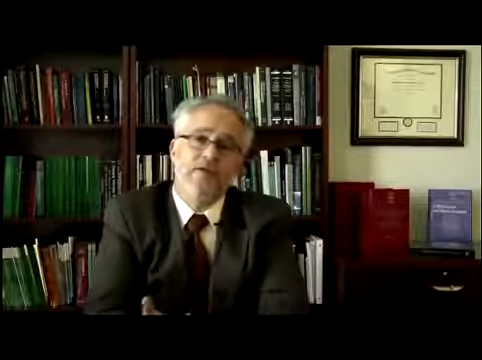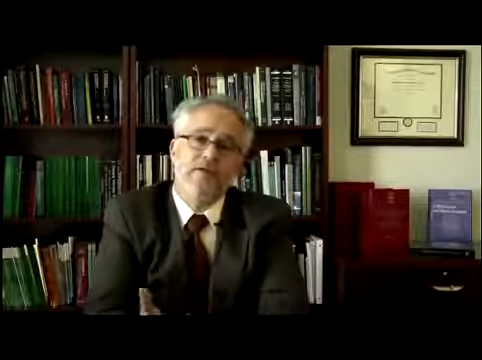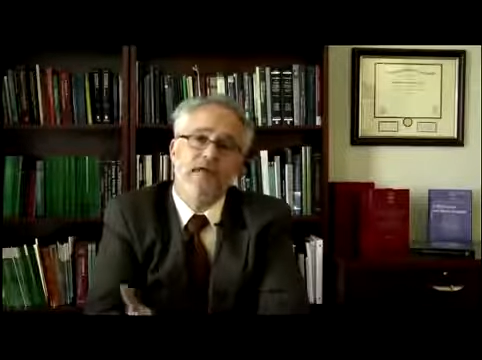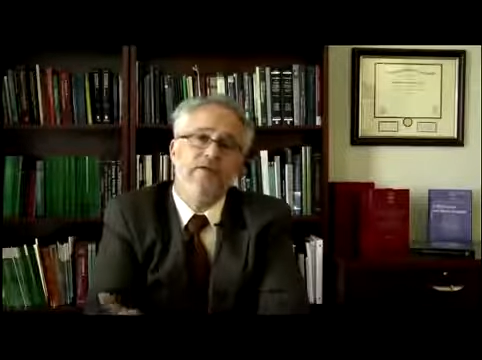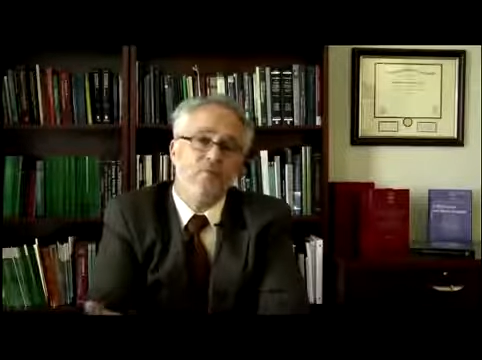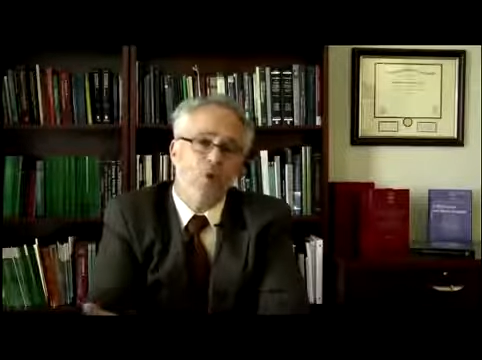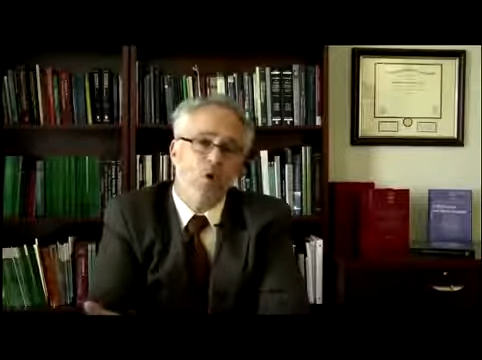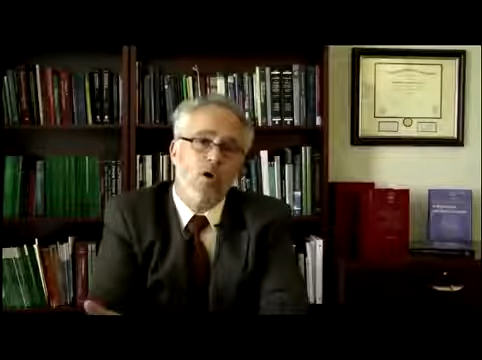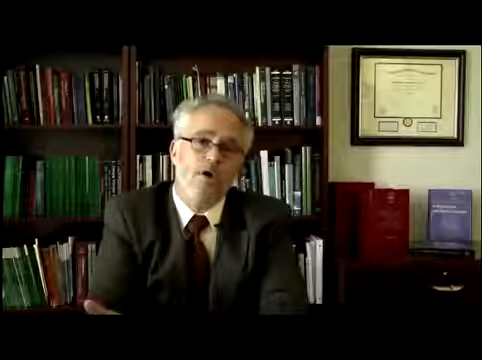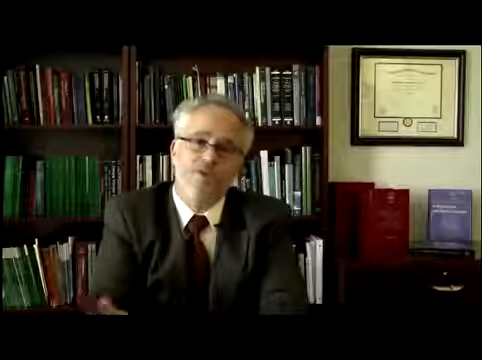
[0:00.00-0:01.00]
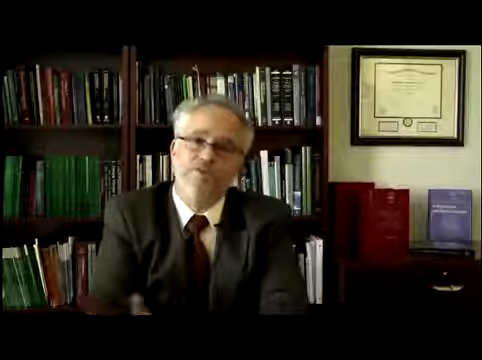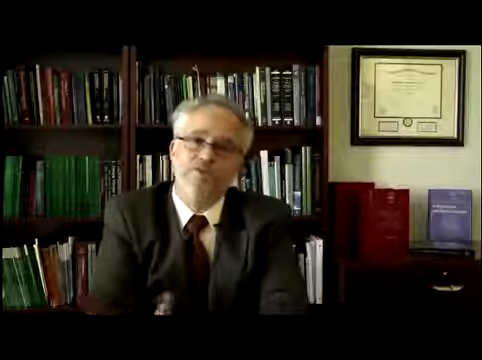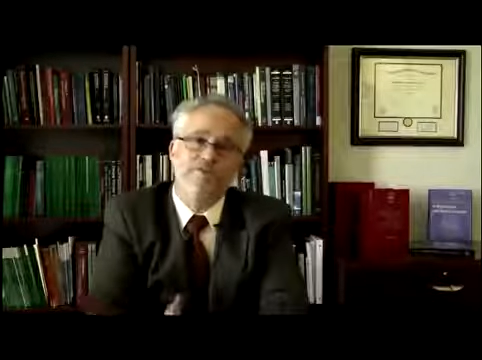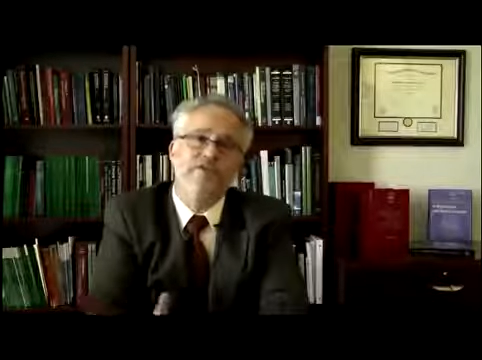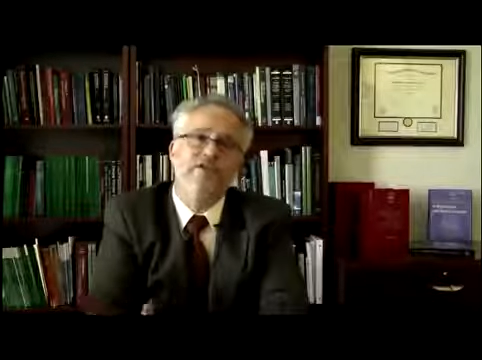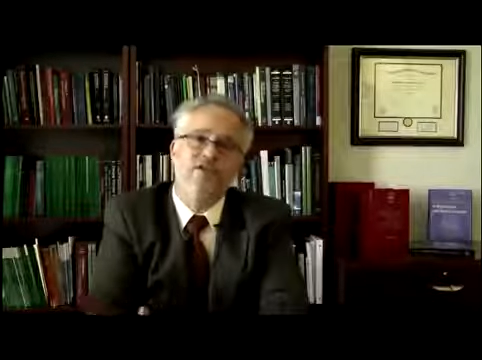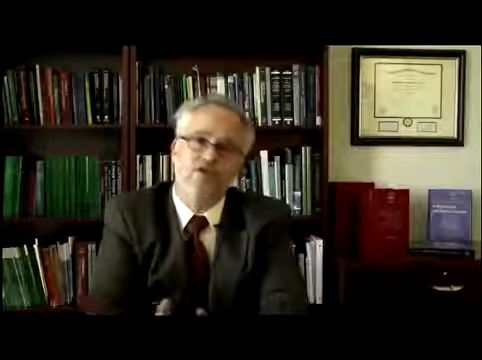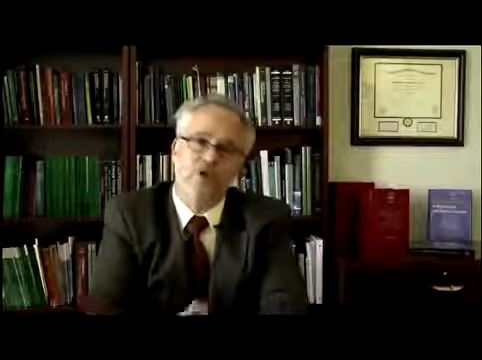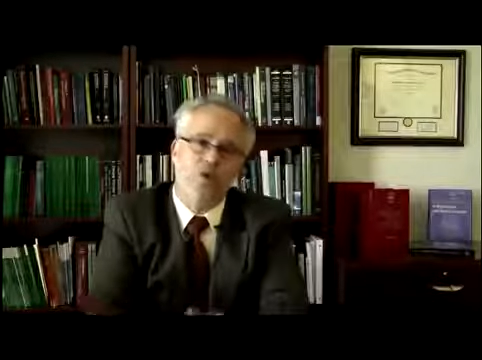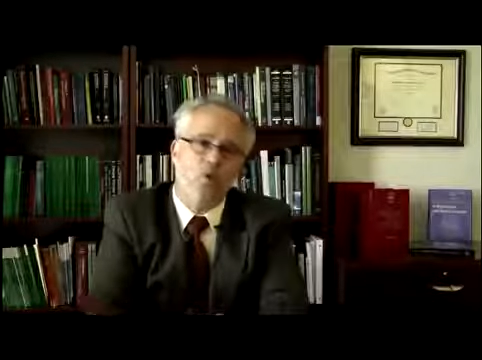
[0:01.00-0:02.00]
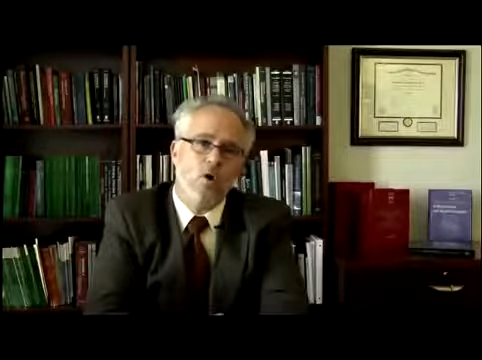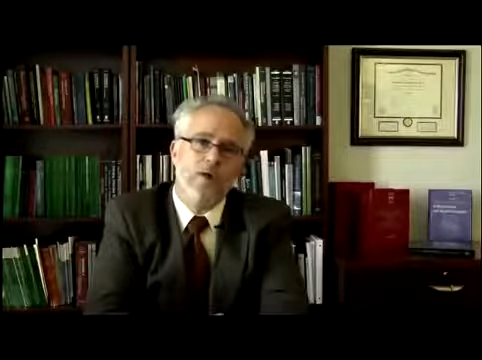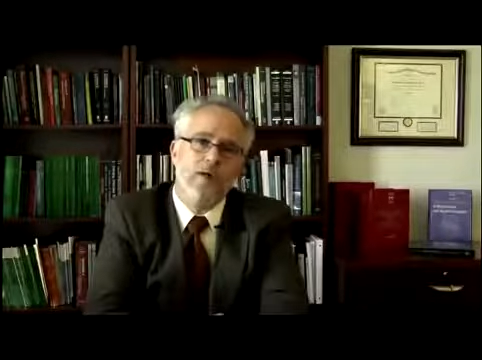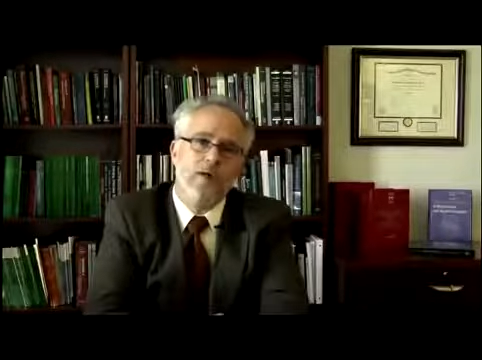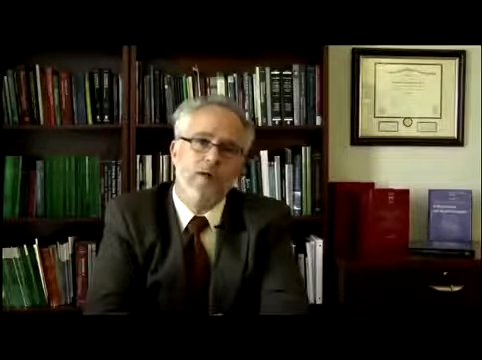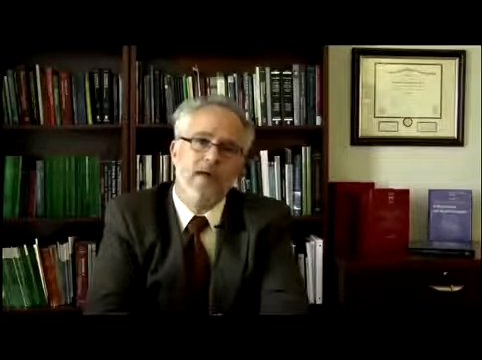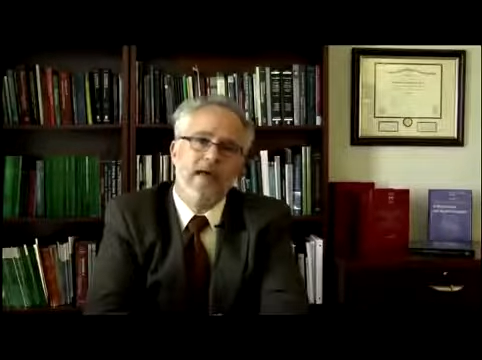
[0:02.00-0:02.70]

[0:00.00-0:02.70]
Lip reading: tandem walking, such as heel-to-toe walking.